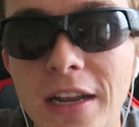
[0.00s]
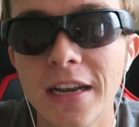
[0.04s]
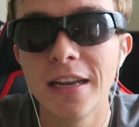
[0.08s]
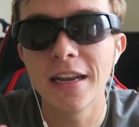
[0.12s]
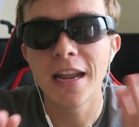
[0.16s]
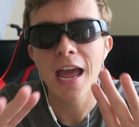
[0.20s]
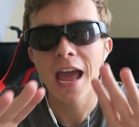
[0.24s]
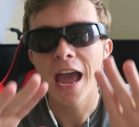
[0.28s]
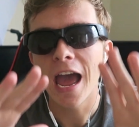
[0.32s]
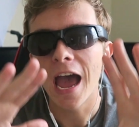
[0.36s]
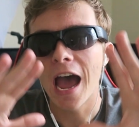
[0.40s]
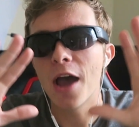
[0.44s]

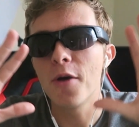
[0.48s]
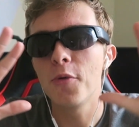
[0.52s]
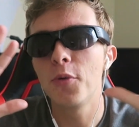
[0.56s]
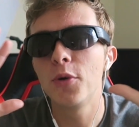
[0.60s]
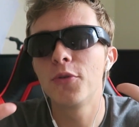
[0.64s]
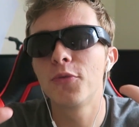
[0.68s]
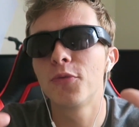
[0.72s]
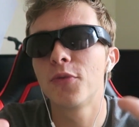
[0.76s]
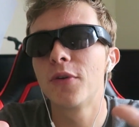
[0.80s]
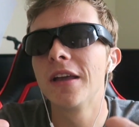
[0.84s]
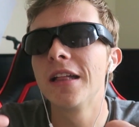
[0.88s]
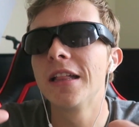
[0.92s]
and I
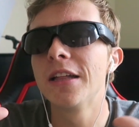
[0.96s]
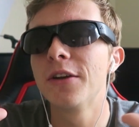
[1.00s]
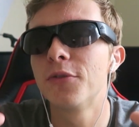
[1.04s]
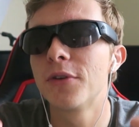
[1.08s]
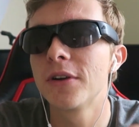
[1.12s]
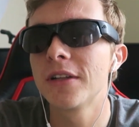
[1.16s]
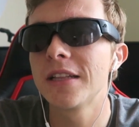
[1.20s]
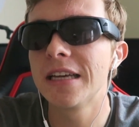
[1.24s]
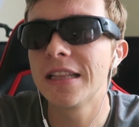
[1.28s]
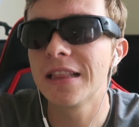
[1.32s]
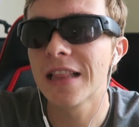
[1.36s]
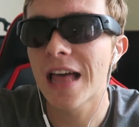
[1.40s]
would really,
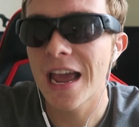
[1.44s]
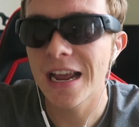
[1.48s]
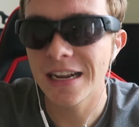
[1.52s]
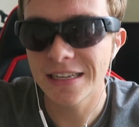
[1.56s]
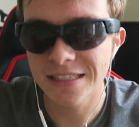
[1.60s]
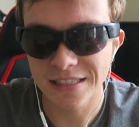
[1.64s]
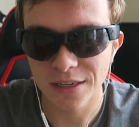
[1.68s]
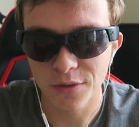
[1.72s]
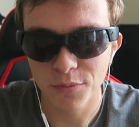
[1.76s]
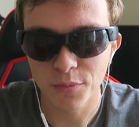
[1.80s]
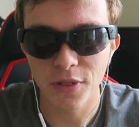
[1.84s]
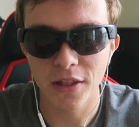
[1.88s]
really like
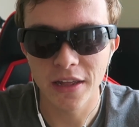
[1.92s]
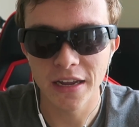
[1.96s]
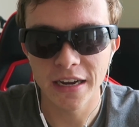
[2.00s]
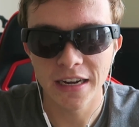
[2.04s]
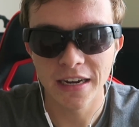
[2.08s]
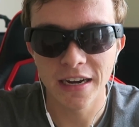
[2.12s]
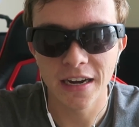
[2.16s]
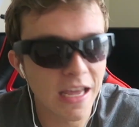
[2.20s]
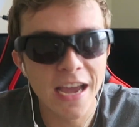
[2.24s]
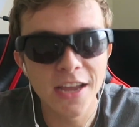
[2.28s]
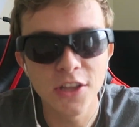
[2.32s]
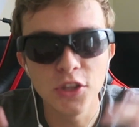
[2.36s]

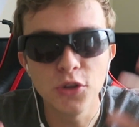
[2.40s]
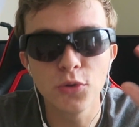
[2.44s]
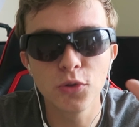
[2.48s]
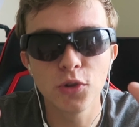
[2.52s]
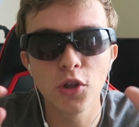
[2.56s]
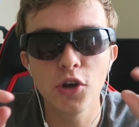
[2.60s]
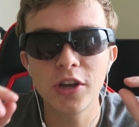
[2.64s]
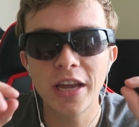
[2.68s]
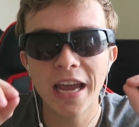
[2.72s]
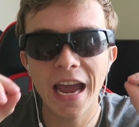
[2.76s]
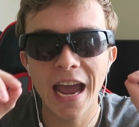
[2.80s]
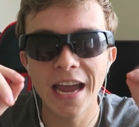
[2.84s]
something that you
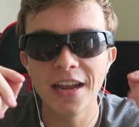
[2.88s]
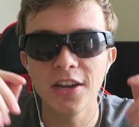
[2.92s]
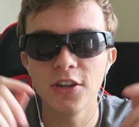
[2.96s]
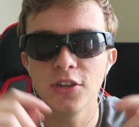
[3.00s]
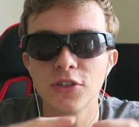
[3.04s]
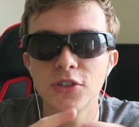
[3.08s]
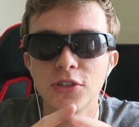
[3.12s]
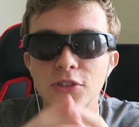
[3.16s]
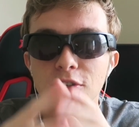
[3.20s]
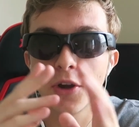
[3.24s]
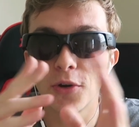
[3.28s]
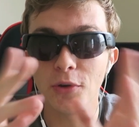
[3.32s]
look at and
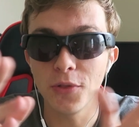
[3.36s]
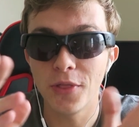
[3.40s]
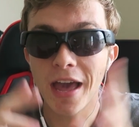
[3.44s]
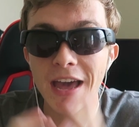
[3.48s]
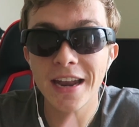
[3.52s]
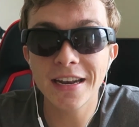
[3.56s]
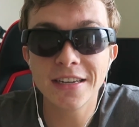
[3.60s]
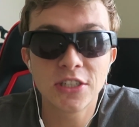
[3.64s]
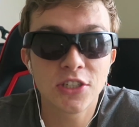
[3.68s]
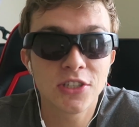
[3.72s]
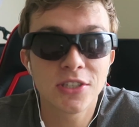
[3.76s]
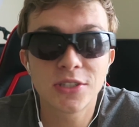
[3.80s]
you just go,
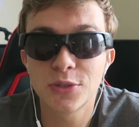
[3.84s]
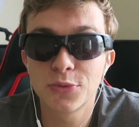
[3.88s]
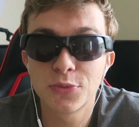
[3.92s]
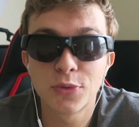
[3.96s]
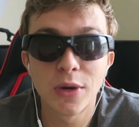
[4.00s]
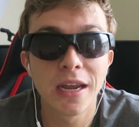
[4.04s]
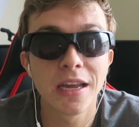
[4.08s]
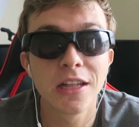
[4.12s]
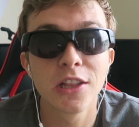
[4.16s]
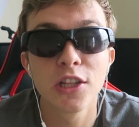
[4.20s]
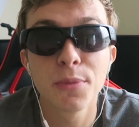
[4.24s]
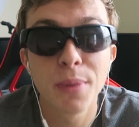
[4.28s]
that is just a
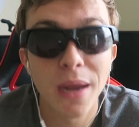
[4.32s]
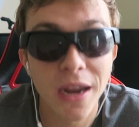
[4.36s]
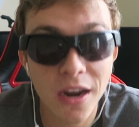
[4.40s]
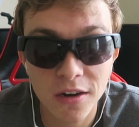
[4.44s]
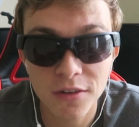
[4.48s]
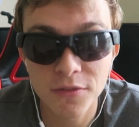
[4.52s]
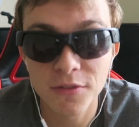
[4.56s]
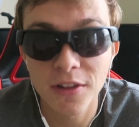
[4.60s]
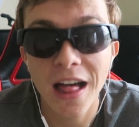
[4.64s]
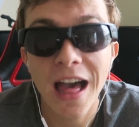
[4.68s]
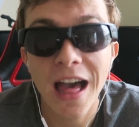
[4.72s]
regular pair of